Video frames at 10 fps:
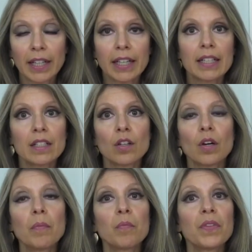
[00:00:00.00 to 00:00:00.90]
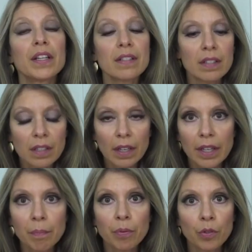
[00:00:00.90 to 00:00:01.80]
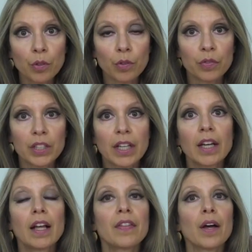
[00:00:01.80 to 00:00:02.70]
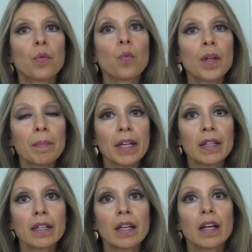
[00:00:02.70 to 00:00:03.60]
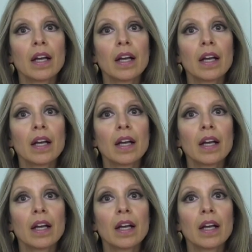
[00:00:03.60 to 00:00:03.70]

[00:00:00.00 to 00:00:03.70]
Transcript: It is no, this study proved that women